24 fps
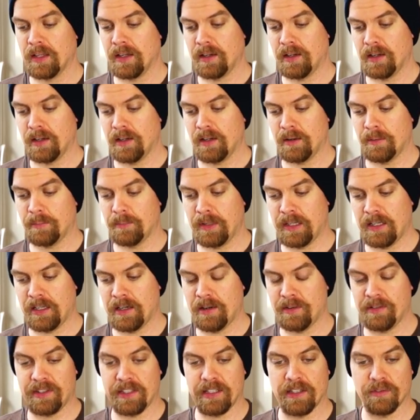and
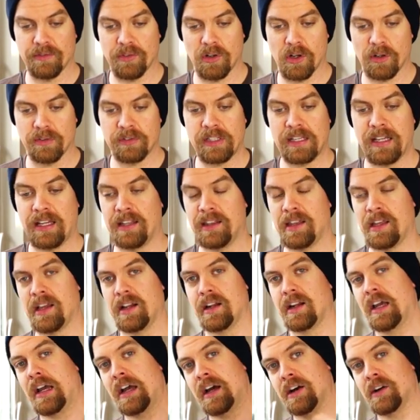everything involved, and
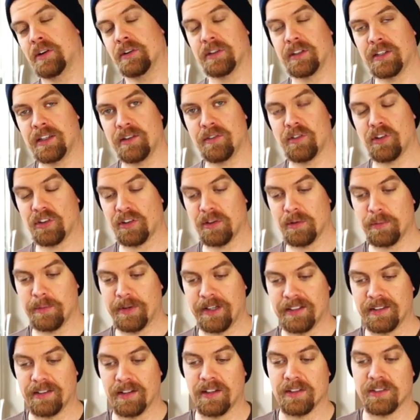then I'll give you some of my
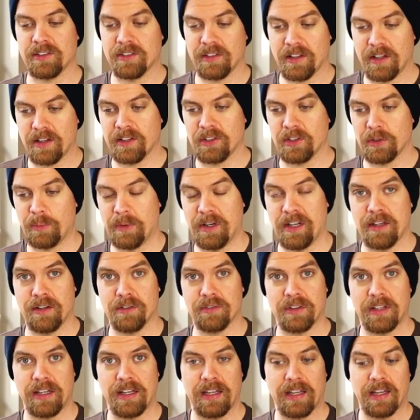thoughts on the
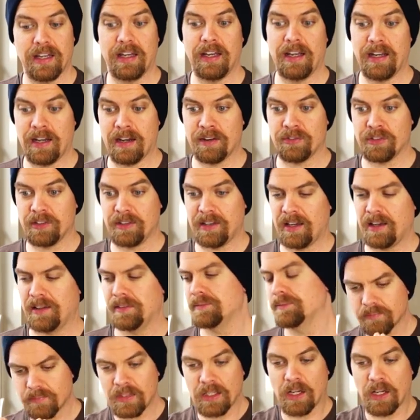Wave after that.